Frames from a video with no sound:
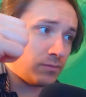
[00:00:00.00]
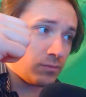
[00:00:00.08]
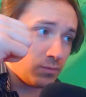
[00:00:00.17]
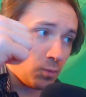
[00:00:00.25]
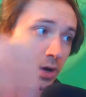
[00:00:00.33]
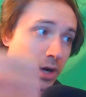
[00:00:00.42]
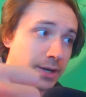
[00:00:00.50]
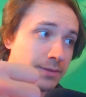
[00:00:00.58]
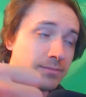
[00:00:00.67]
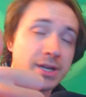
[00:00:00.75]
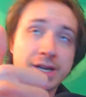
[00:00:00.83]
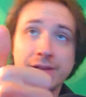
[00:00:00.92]

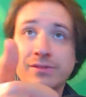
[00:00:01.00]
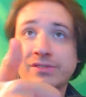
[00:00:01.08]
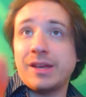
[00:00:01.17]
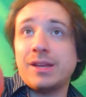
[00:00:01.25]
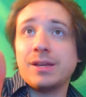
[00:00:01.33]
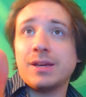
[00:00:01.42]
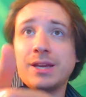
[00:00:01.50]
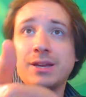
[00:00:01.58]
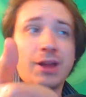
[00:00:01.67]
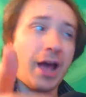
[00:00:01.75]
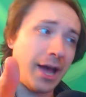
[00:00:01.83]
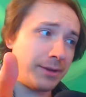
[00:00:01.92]
one, consent
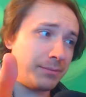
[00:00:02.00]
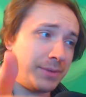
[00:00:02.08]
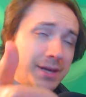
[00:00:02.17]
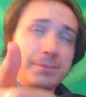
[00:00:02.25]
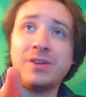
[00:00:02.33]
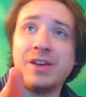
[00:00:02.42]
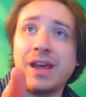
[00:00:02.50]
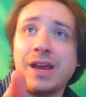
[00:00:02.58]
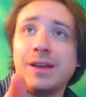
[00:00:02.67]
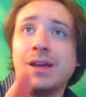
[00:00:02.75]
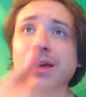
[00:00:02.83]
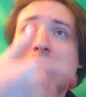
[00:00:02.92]
cannot be
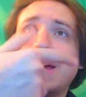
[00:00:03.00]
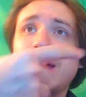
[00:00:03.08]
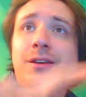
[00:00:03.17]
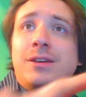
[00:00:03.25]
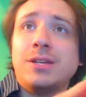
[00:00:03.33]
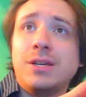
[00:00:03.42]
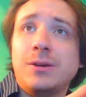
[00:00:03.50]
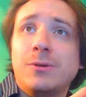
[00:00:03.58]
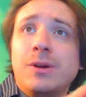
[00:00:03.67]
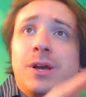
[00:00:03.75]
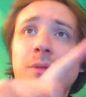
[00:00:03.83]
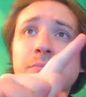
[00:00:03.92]
obtained, and
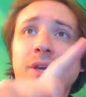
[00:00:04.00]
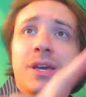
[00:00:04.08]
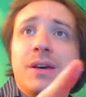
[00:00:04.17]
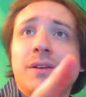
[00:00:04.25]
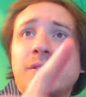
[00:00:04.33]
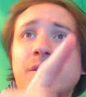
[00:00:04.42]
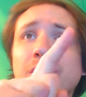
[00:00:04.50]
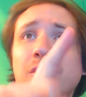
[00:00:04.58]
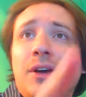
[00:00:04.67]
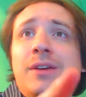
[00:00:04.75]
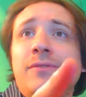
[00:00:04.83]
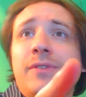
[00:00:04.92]
two, because
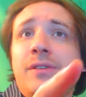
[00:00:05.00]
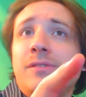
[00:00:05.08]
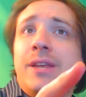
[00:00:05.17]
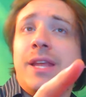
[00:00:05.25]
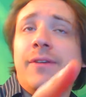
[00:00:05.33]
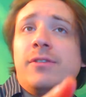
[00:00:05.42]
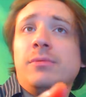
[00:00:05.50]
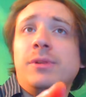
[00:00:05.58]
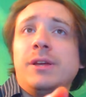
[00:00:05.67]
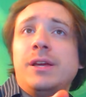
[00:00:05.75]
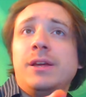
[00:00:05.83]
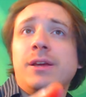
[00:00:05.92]
life is
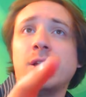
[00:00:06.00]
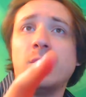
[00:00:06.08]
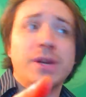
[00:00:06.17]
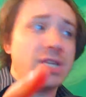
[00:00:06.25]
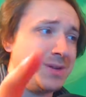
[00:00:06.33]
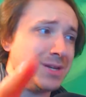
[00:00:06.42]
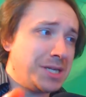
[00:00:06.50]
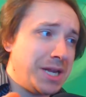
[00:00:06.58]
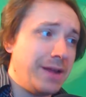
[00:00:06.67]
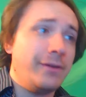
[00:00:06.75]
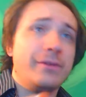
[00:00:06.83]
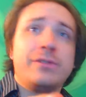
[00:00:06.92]
inevitably going to
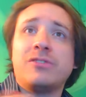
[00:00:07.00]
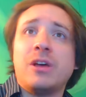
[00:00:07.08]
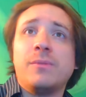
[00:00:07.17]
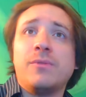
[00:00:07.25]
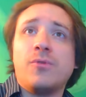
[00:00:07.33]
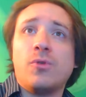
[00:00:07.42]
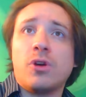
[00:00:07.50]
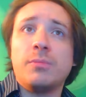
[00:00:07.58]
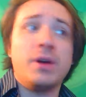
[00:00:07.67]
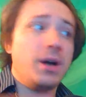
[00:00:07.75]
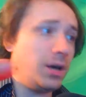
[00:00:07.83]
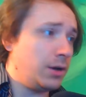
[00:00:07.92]
entail some form
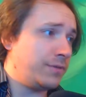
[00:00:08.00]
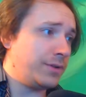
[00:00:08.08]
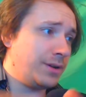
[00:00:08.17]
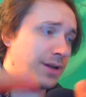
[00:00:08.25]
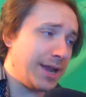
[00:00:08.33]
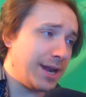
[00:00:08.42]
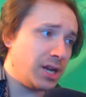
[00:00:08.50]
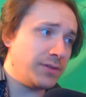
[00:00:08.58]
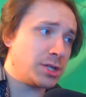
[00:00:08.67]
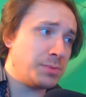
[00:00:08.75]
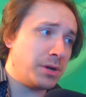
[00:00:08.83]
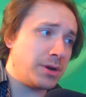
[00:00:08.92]
of negative
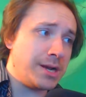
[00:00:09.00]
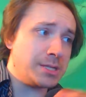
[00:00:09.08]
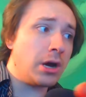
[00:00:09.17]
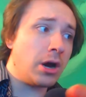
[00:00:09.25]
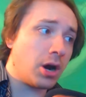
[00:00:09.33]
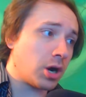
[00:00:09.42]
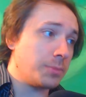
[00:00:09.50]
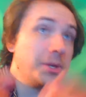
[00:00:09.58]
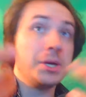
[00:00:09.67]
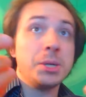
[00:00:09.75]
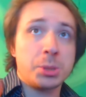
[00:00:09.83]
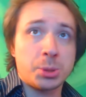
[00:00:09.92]
experience, harm,
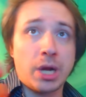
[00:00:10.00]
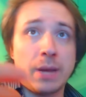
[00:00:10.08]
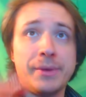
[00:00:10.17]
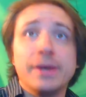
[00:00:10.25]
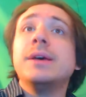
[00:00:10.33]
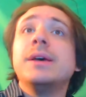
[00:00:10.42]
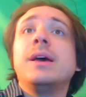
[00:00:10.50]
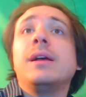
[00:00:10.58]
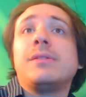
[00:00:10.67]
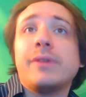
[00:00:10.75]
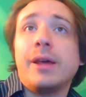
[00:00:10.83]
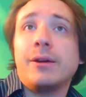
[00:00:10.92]
trauma,
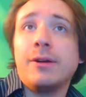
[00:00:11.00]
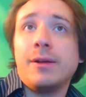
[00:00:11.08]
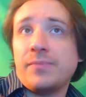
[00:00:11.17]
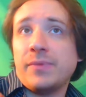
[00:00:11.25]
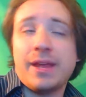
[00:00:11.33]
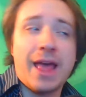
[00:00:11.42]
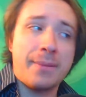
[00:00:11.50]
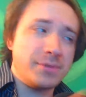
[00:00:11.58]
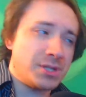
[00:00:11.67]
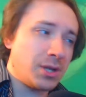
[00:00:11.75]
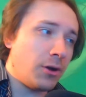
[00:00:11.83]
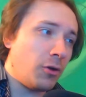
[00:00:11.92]
etc. That
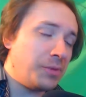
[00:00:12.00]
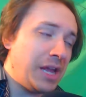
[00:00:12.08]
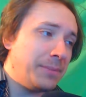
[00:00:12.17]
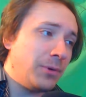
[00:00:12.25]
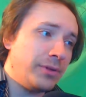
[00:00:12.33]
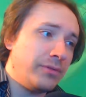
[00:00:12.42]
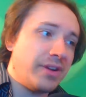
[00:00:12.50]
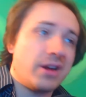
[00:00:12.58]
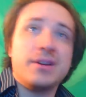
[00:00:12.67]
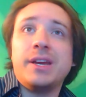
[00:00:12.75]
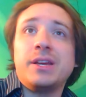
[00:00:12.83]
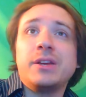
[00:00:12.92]
happens to all people in
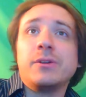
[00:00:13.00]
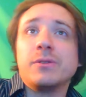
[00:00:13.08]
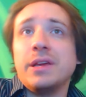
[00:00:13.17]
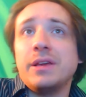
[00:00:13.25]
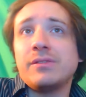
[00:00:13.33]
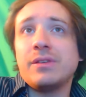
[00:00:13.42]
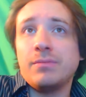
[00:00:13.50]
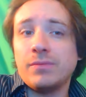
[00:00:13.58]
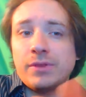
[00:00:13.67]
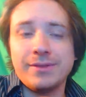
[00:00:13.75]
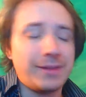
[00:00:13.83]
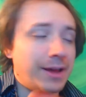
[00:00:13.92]
varying degrees,
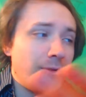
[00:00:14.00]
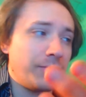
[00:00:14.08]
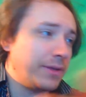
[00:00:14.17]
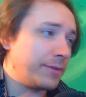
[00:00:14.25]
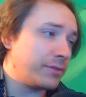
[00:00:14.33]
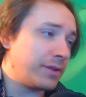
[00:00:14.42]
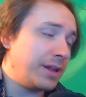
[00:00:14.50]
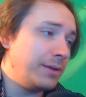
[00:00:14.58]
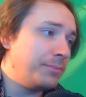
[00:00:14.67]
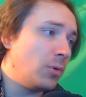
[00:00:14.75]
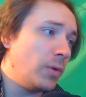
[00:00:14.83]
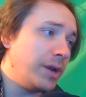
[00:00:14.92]
and I don't think there's any
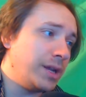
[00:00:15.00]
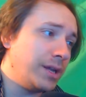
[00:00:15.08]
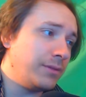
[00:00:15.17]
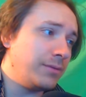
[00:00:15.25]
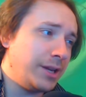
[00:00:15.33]
point in,